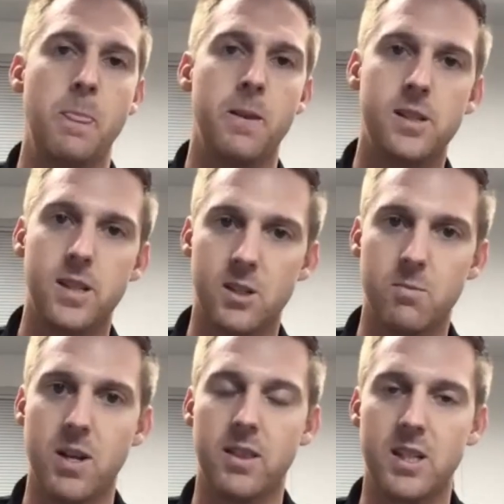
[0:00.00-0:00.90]
six
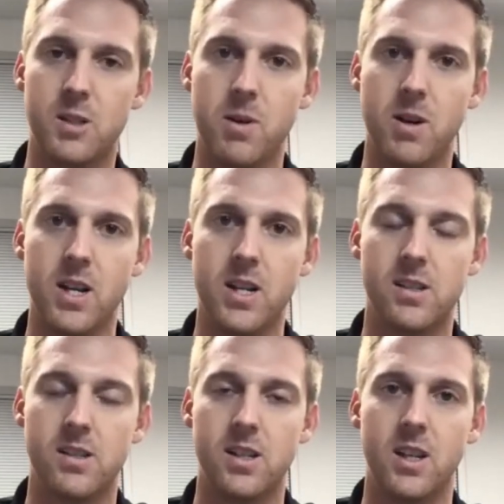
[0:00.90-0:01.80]
month
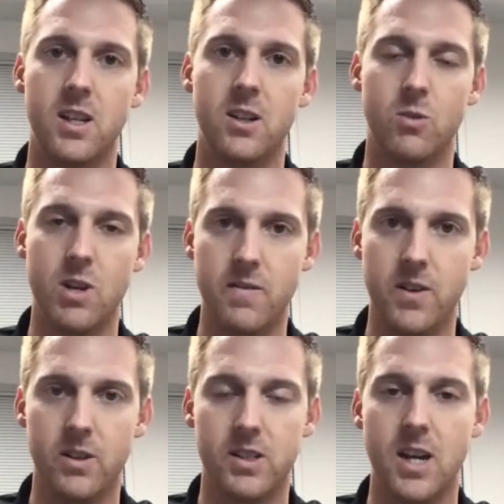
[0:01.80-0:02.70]
experience in
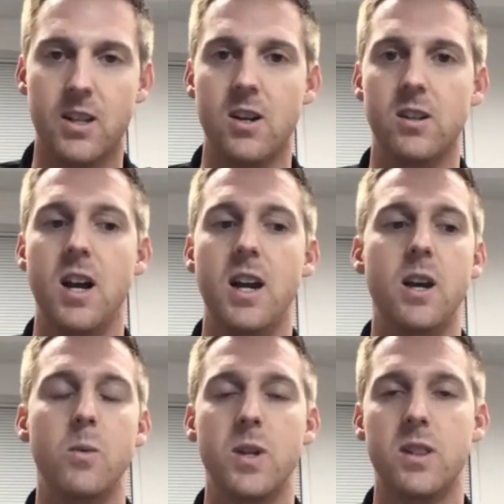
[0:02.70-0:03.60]
Greenville, South
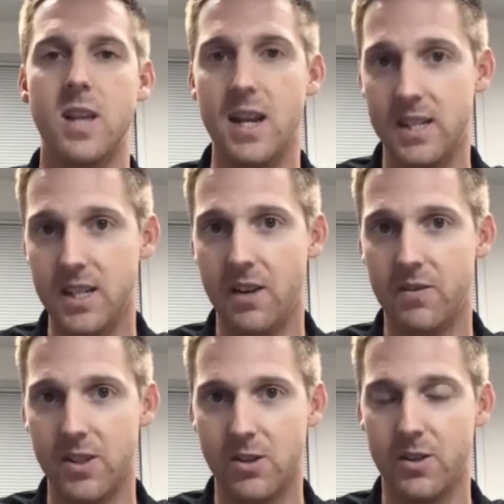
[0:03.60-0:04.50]
Carolina, with ATI
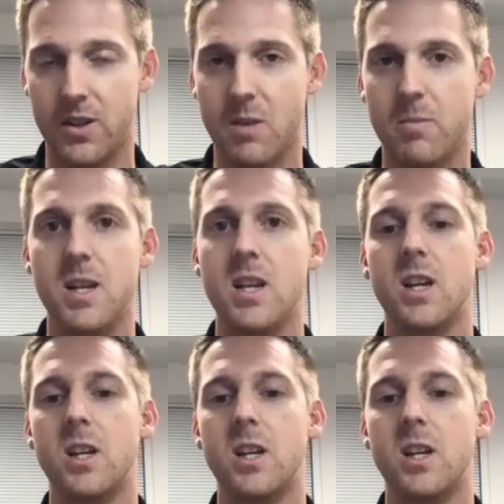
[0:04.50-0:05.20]
Physical Therapy